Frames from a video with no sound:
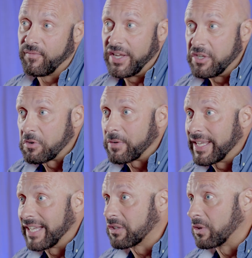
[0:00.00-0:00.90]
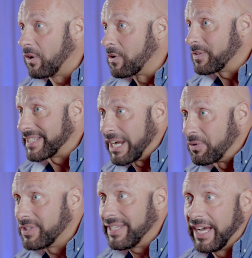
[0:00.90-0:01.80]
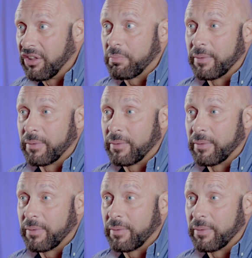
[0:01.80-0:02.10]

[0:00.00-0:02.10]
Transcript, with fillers: Fenugreek has a long touted health